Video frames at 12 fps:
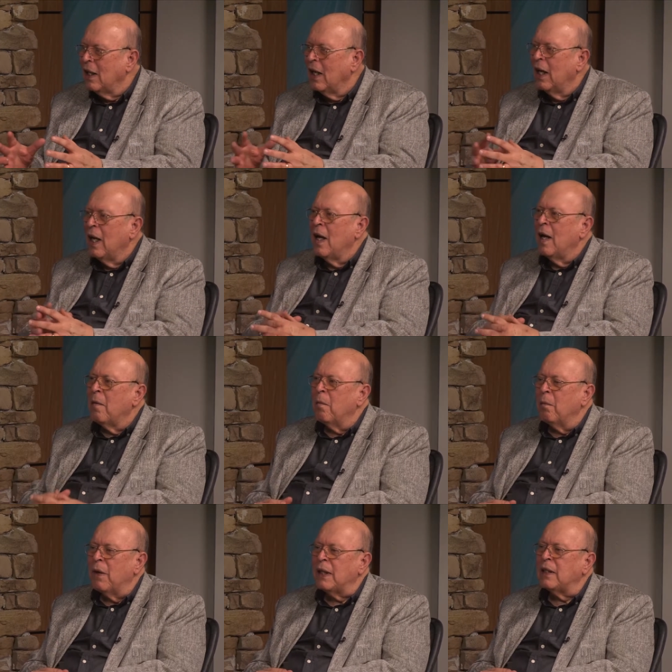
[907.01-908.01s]
Mm-hmm.
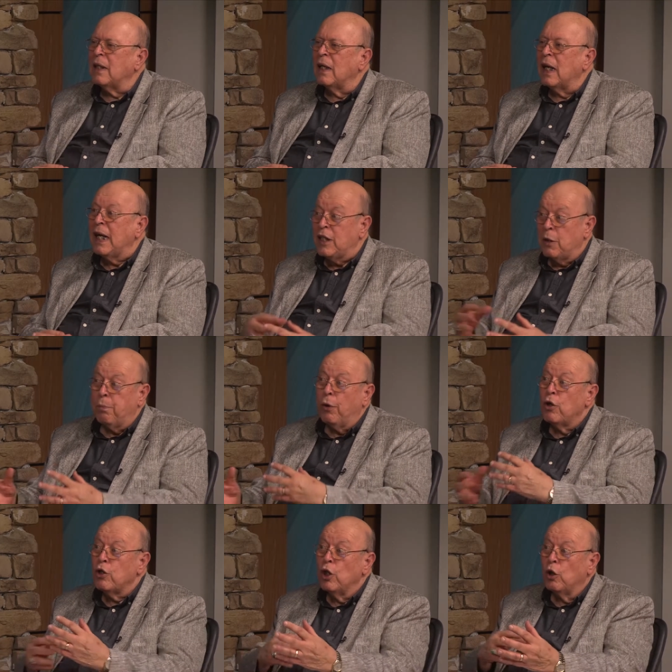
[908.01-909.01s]
But uh, it's a
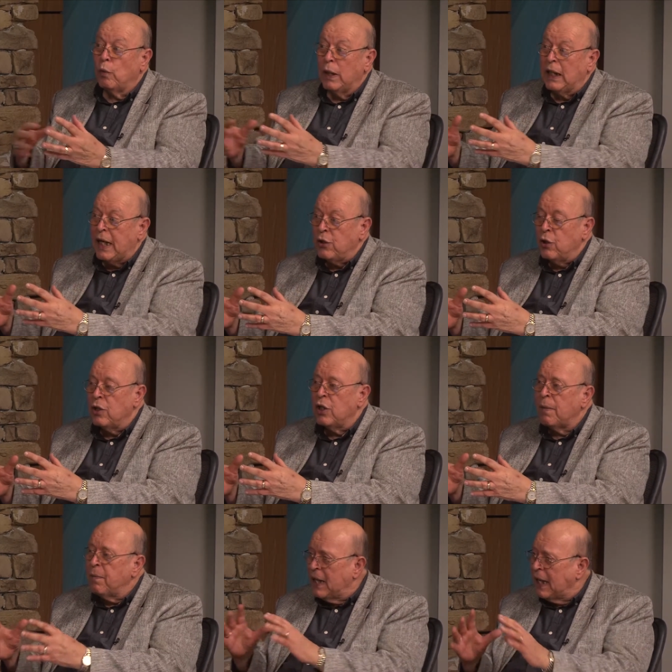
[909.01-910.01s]
personal
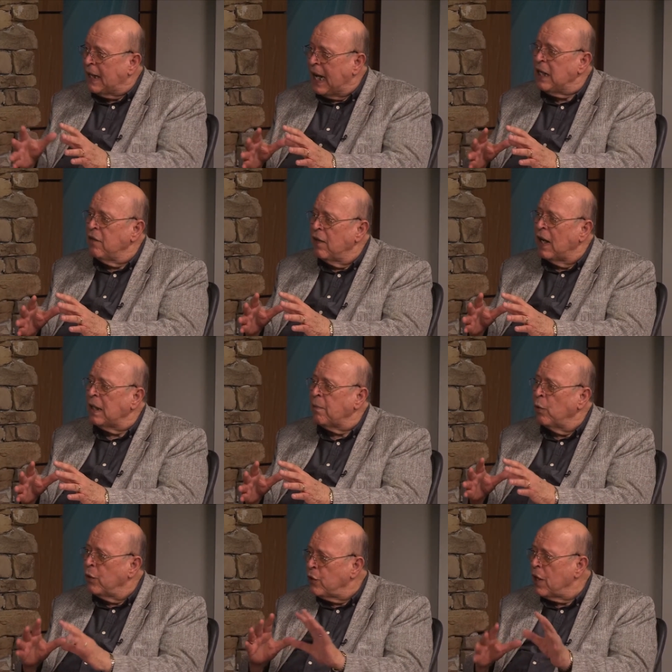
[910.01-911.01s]
relationship that they
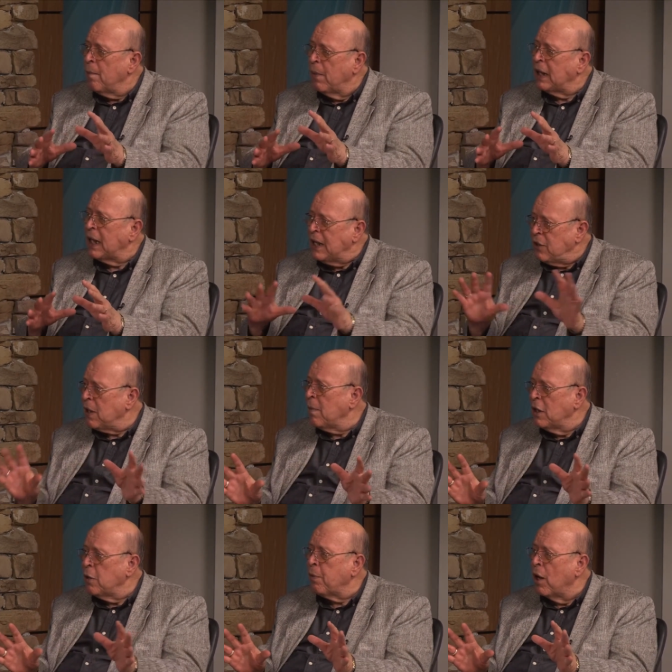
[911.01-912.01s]
develop with somebody in
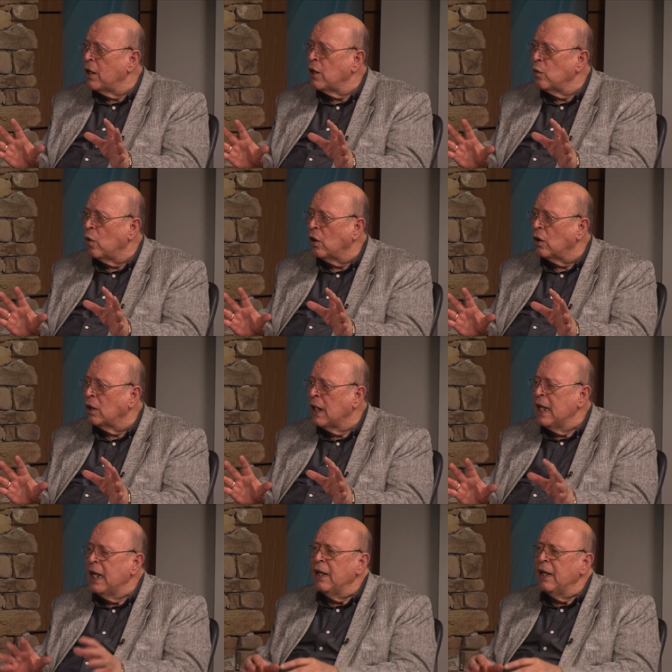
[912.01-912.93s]
some other part of the world